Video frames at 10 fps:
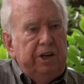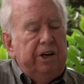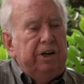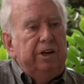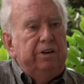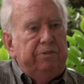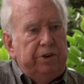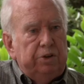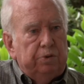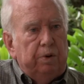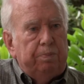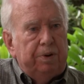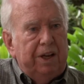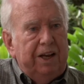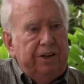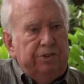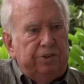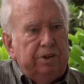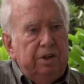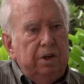in an individual place.